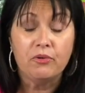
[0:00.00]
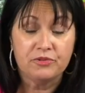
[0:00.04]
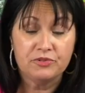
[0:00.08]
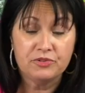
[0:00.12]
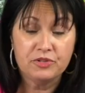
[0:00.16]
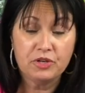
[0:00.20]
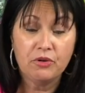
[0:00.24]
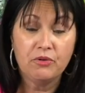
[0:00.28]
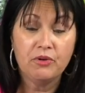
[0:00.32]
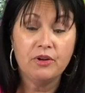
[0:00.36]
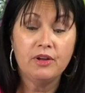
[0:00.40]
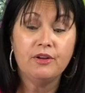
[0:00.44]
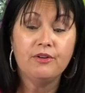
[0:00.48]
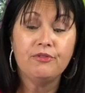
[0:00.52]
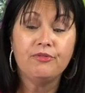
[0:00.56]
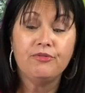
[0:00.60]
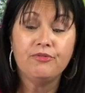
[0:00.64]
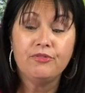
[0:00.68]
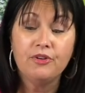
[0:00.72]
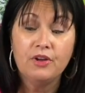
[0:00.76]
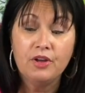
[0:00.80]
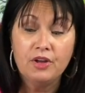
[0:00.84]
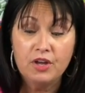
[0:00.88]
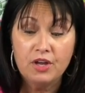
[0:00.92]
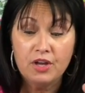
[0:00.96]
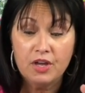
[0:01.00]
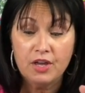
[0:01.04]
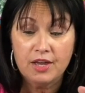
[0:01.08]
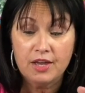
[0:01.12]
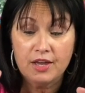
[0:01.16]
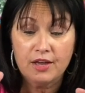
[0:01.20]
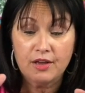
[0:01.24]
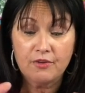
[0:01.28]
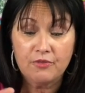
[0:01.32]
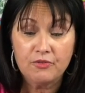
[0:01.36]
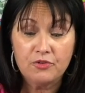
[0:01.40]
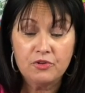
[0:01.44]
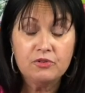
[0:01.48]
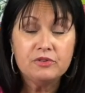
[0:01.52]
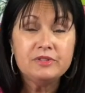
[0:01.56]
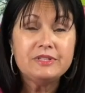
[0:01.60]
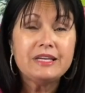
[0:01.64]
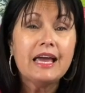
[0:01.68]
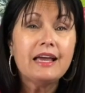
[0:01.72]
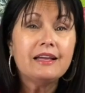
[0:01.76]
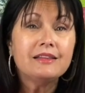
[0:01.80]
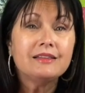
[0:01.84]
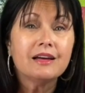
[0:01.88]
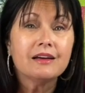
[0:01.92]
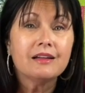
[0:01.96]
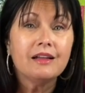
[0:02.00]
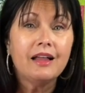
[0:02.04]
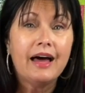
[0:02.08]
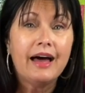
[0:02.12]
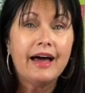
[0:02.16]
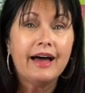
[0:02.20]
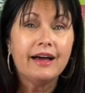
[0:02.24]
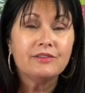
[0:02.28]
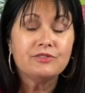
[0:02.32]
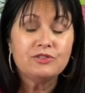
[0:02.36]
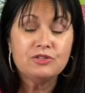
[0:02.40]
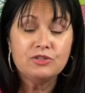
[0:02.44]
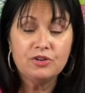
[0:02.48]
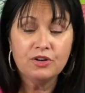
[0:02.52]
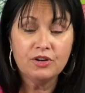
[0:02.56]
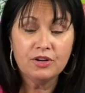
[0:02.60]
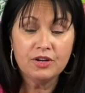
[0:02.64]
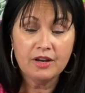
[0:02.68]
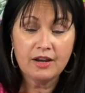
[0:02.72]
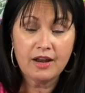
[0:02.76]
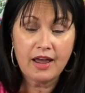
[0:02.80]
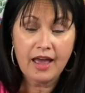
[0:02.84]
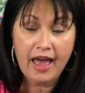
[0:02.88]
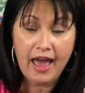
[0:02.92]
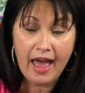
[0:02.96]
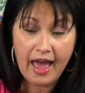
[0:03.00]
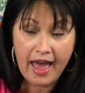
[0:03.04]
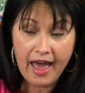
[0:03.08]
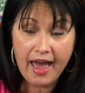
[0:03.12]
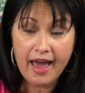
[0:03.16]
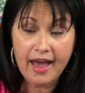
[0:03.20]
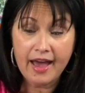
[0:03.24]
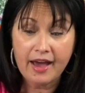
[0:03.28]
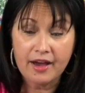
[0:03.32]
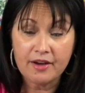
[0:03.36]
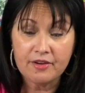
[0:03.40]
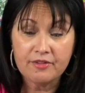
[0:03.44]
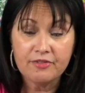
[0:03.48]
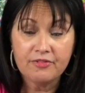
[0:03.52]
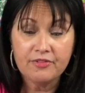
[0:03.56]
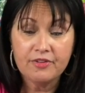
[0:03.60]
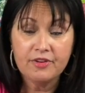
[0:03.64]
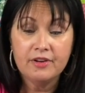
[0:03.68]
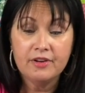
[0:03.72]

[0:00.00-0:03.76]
So if you take the class, you're going to have